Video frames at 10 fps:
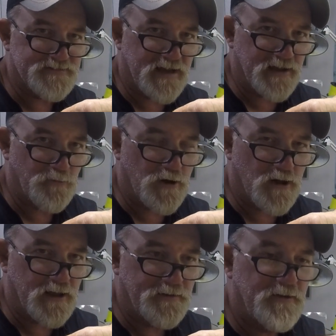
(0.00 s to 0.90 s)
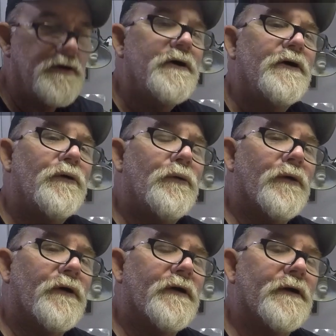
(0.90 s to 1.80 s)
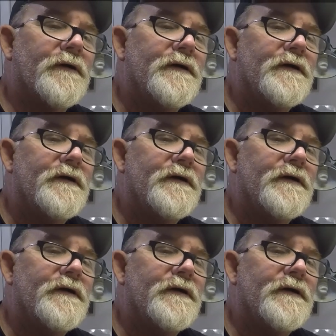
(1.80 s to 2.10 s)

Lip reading: Taiwan or